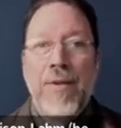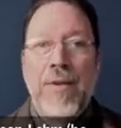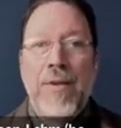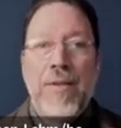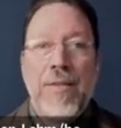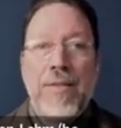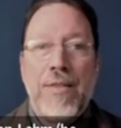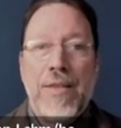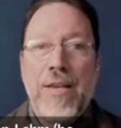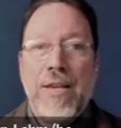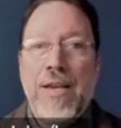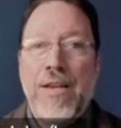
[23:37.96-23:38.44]

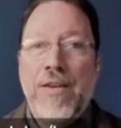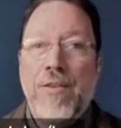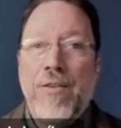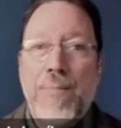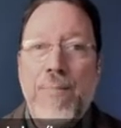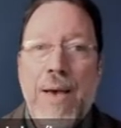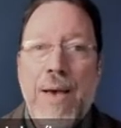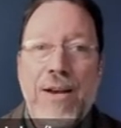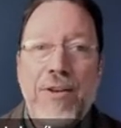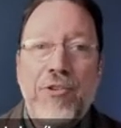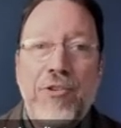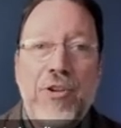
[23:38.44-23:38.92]
the end of
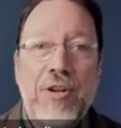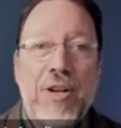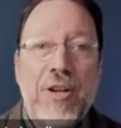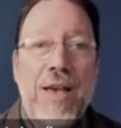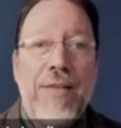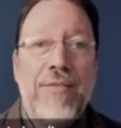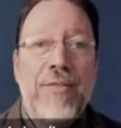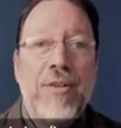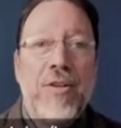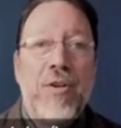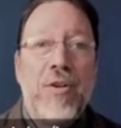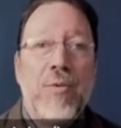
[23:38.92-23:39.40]
Madison
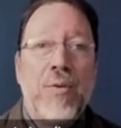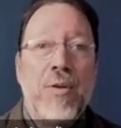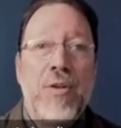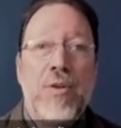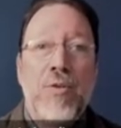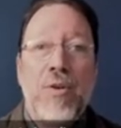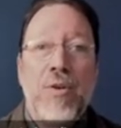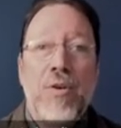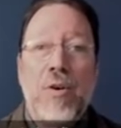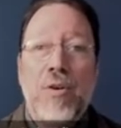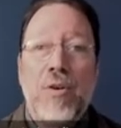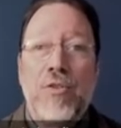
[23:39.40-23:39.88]
Avenue in
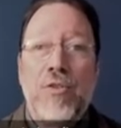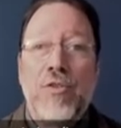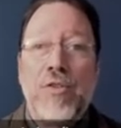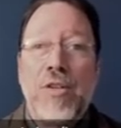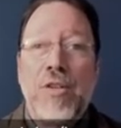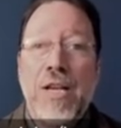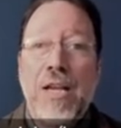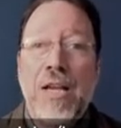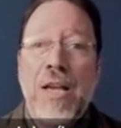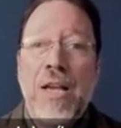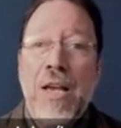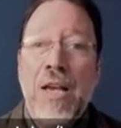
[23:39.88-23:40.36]
New York
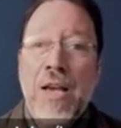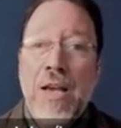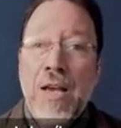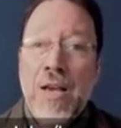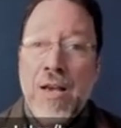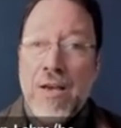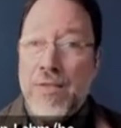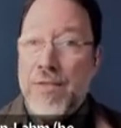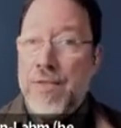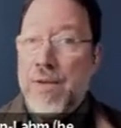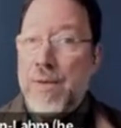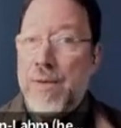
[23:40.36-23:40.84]
City,
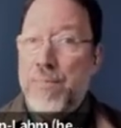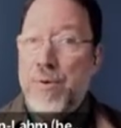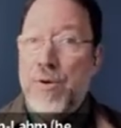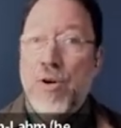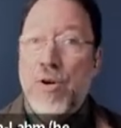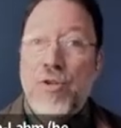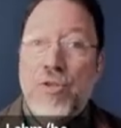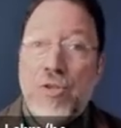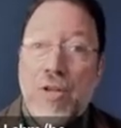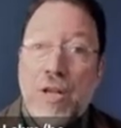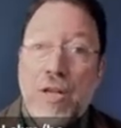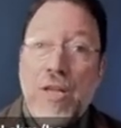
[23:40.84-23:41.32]
the
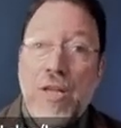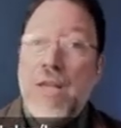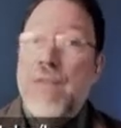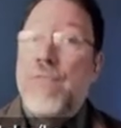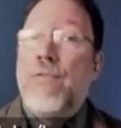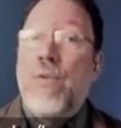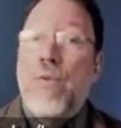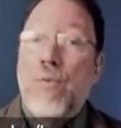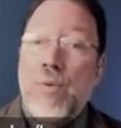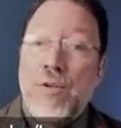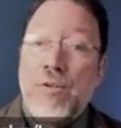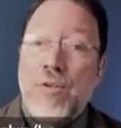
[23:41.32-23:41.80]
Burj
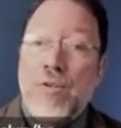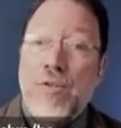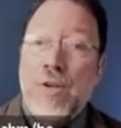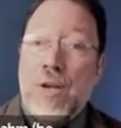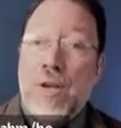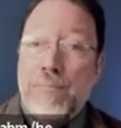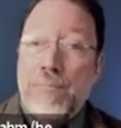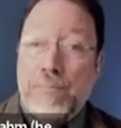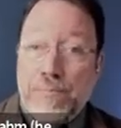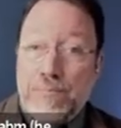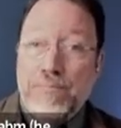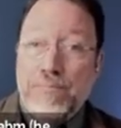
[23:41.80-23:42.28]
Khalifa, which
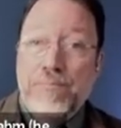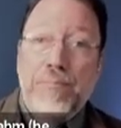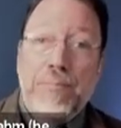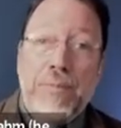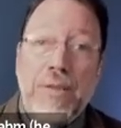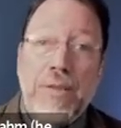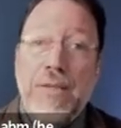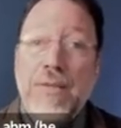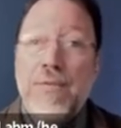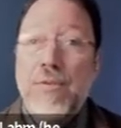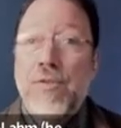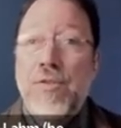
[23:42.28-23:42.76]
I
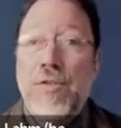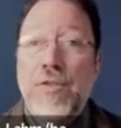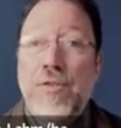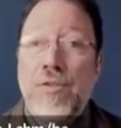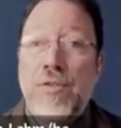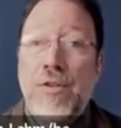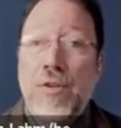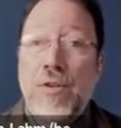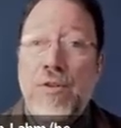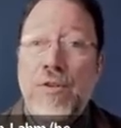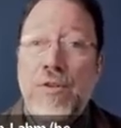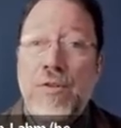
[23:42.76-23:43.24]
believe is
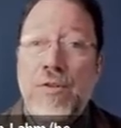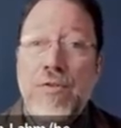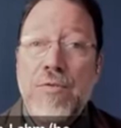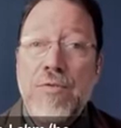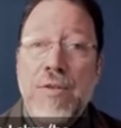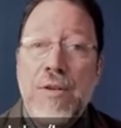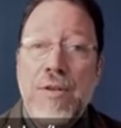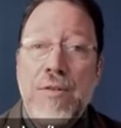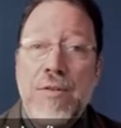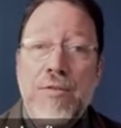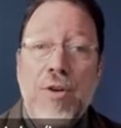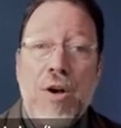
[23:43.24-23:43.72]
still
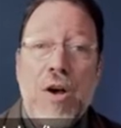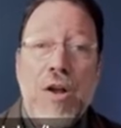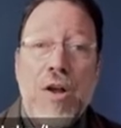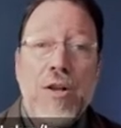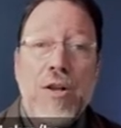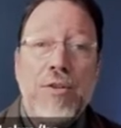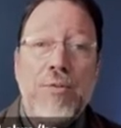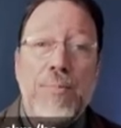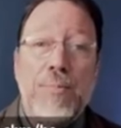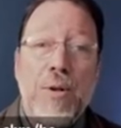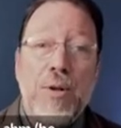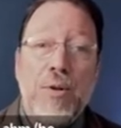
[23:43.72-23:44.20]
the
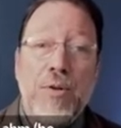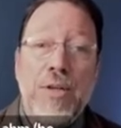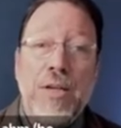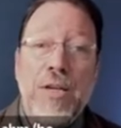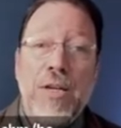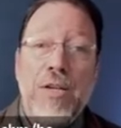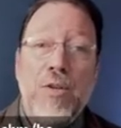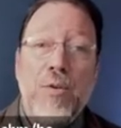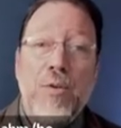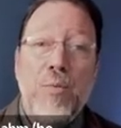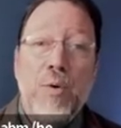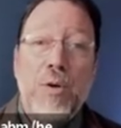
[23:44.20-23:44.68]
tallest building
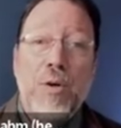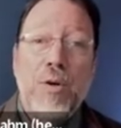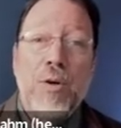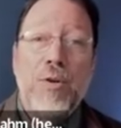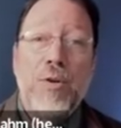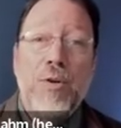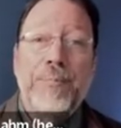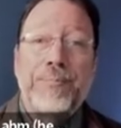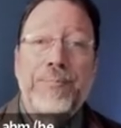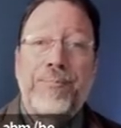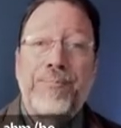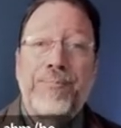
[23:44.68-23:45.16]
in the
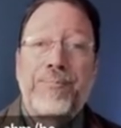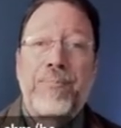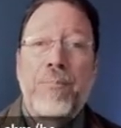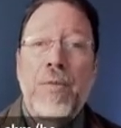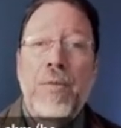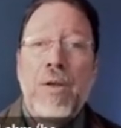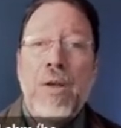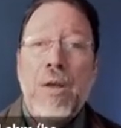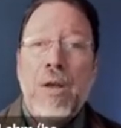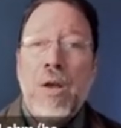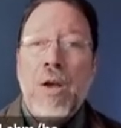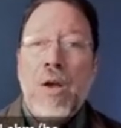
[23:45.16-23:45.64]
world.
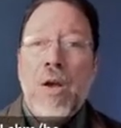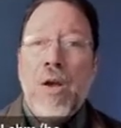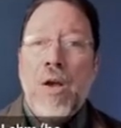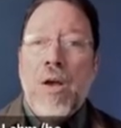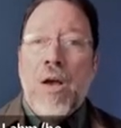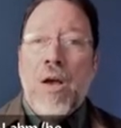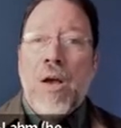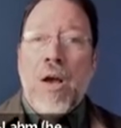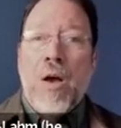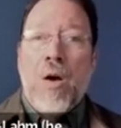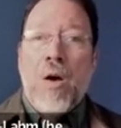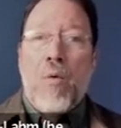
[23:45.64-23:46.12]

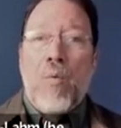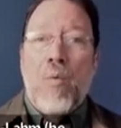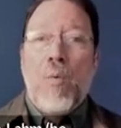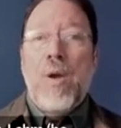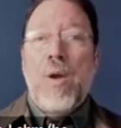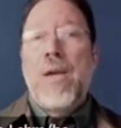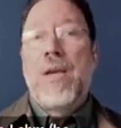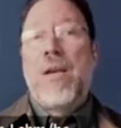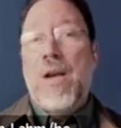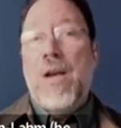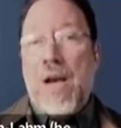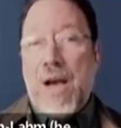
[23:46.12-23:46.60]

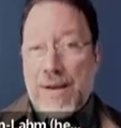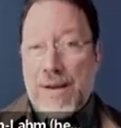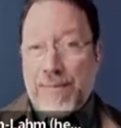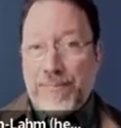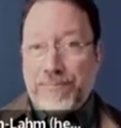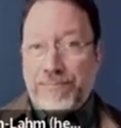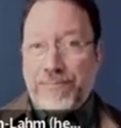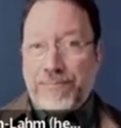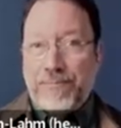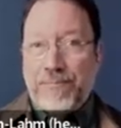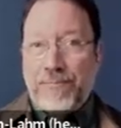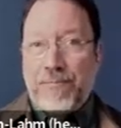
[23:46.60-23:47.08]
We got
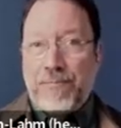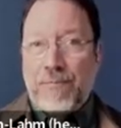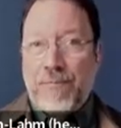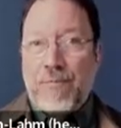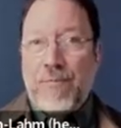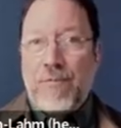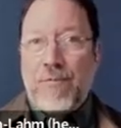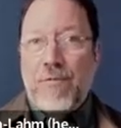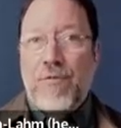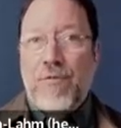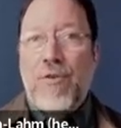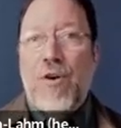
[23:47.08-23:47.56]

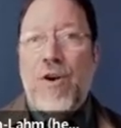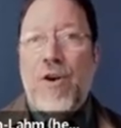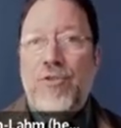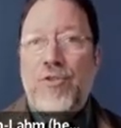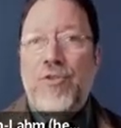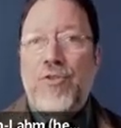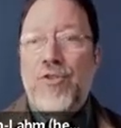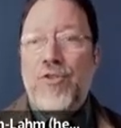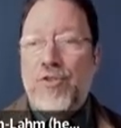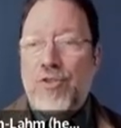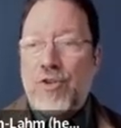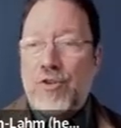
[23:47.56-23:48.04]

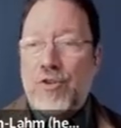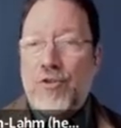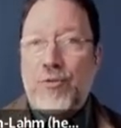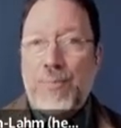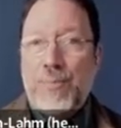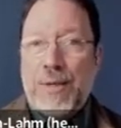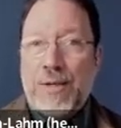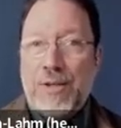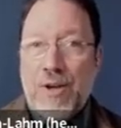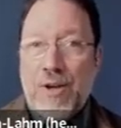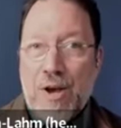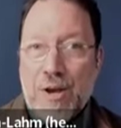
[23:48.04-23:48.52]
Foster Schultz
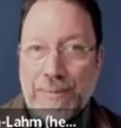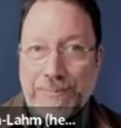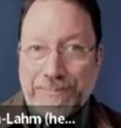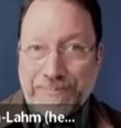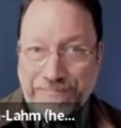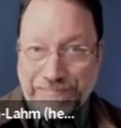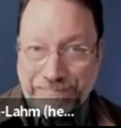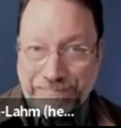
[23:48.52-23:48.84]
McNaughton,